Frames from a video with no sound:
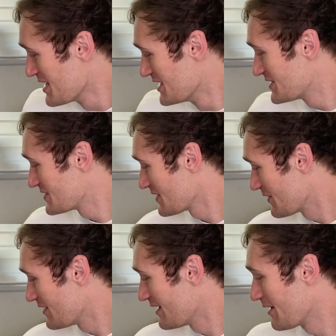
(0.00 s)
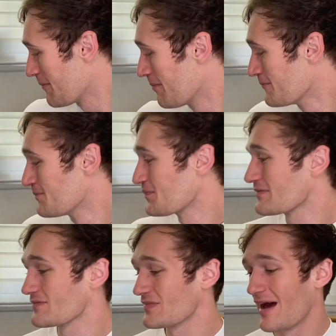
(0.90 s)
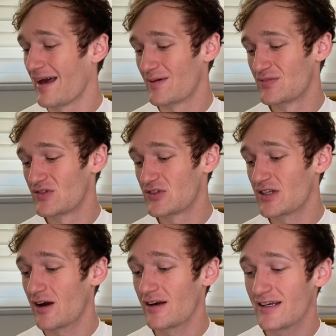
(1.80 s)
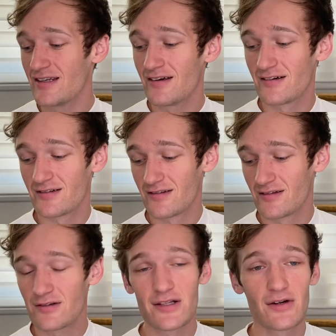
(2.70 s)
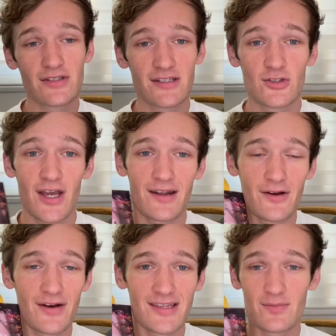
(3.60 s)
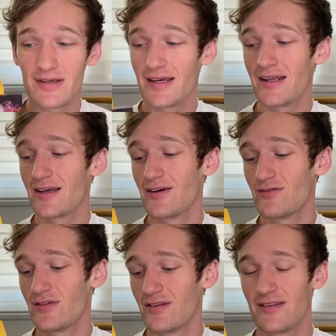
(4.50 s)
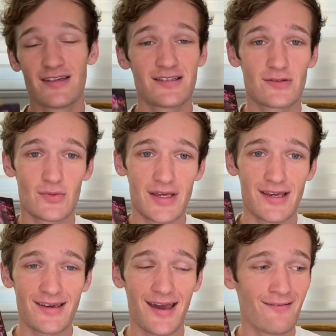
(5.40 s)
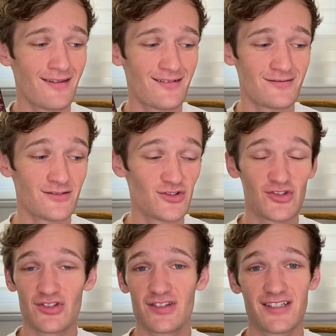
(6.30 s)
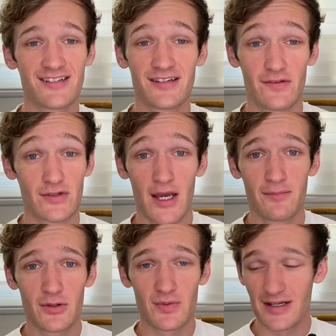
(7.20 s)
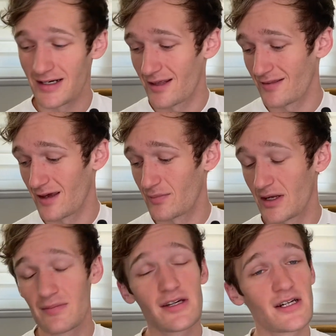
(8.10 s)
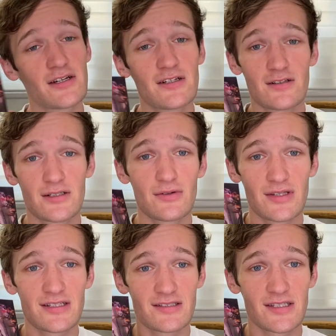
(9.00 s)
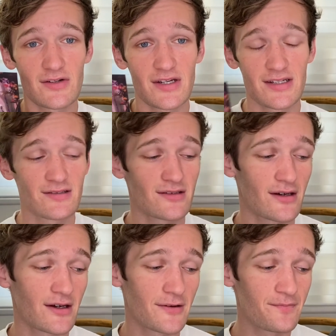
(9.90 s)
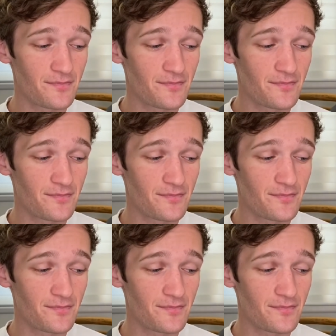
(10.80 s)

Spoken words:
So I've started Cloaked in Shadow at the beginning of this week, and then just didn't have time to read anything, but I'm gonna do this series, and